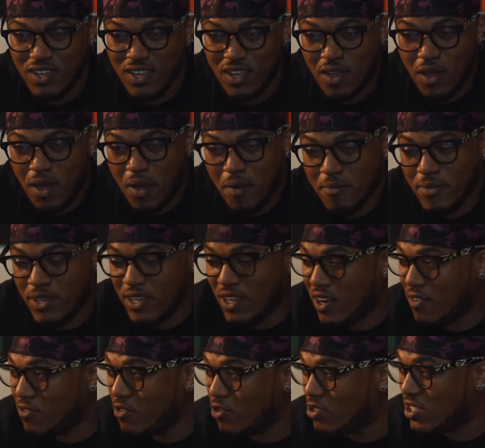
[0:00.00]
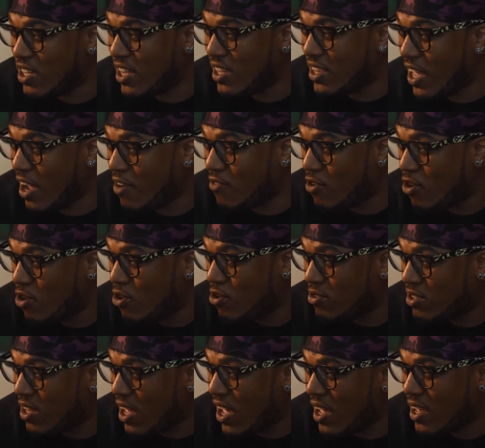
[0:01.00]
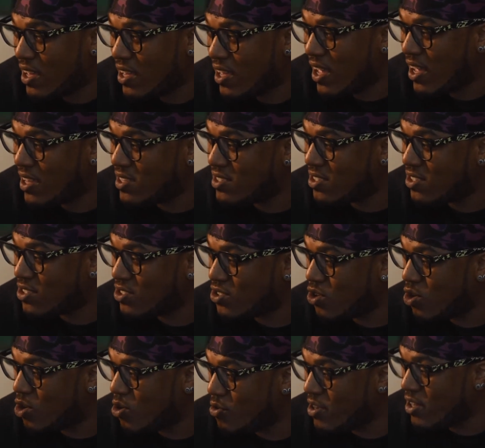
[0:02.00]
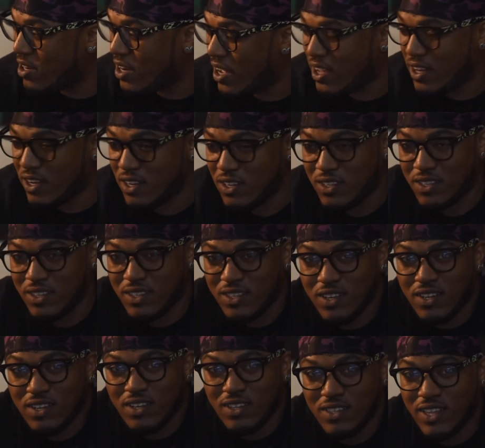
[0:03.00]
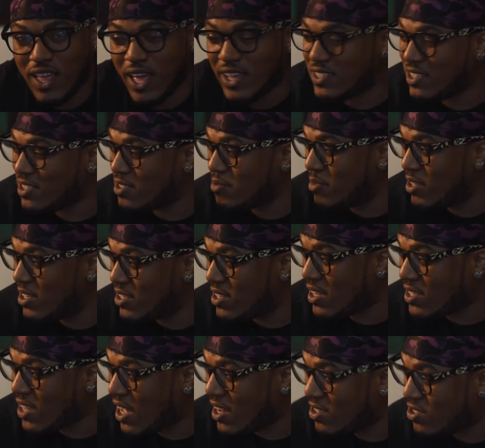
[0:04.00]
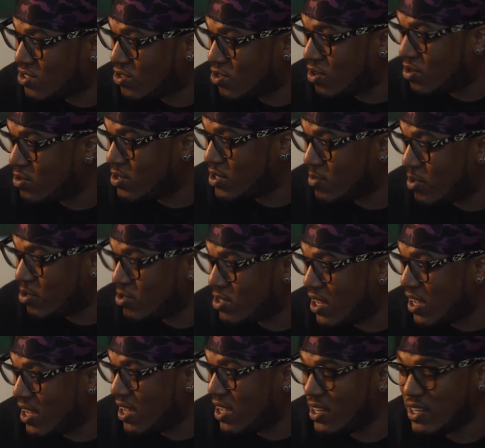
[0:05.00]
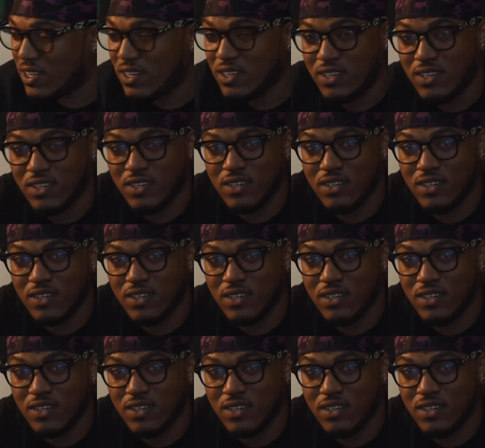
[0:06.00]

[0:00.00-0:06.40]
I mean if you take that road that ends the story, then that just means that's how the story was supposed to end. Right.